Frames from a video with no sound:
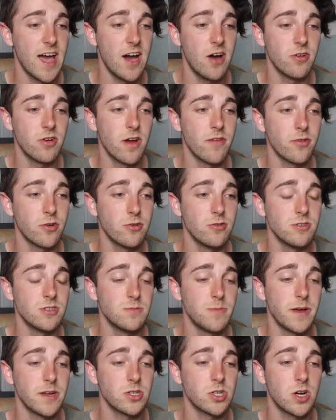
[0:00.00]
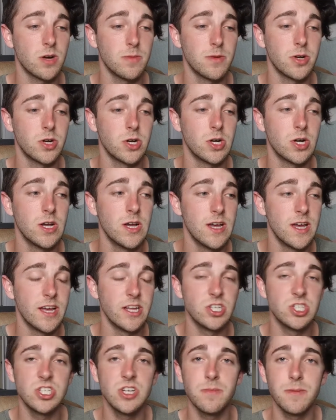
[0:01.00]
out of a Coos Bay terminal
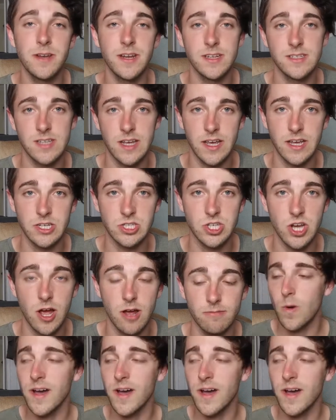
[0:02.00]
and shipping it to Asia.